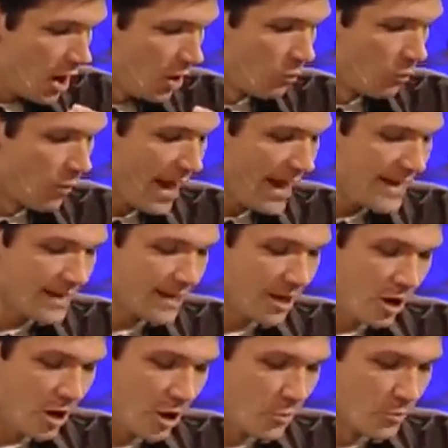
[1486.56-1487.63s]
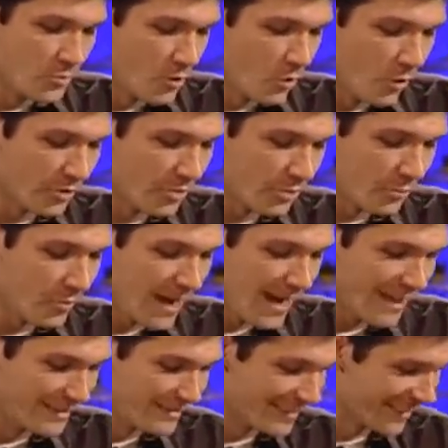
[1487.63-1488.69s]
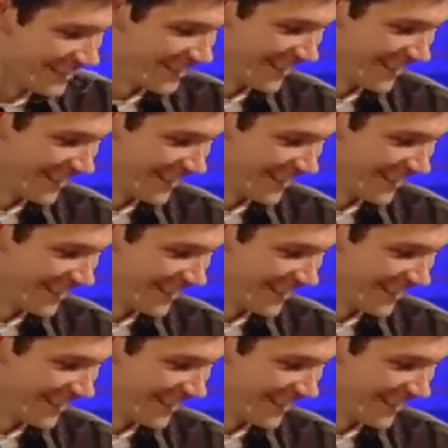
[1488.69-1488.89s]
Awake, O north wind.